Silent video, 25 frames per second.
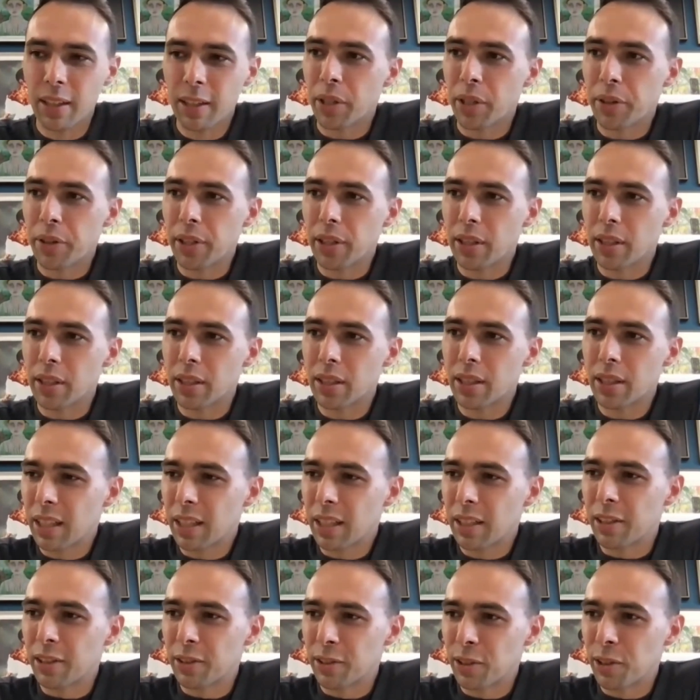I think the
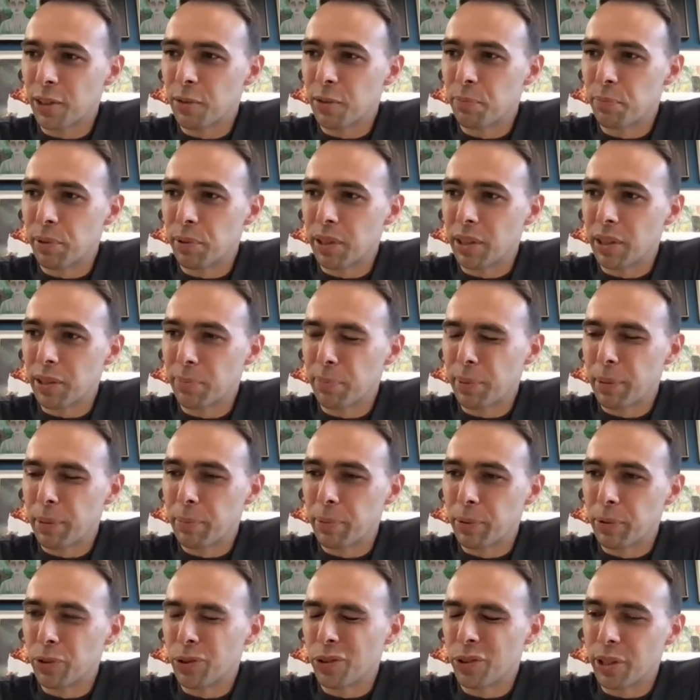thing that sort of brings
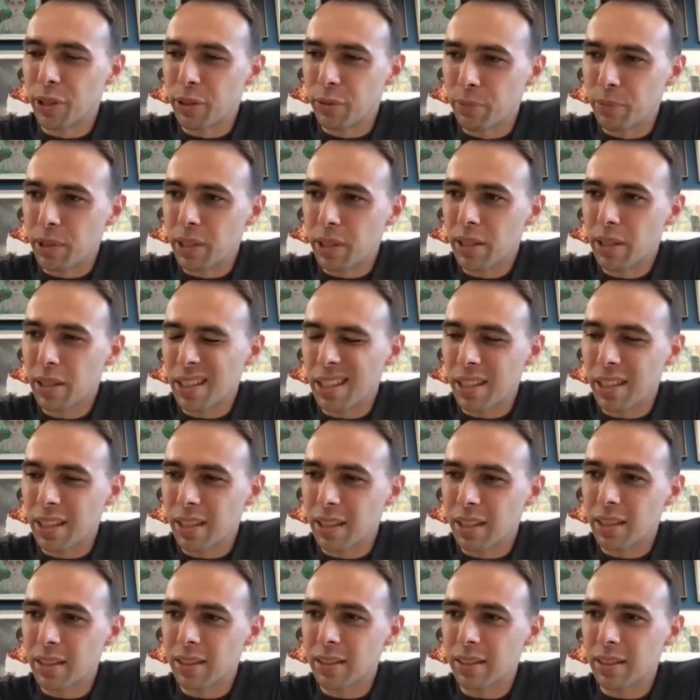people joy that we see
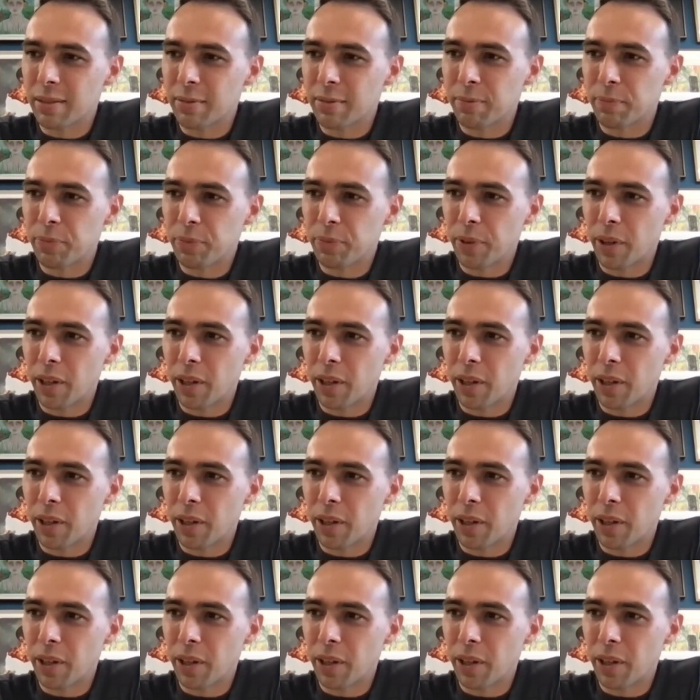is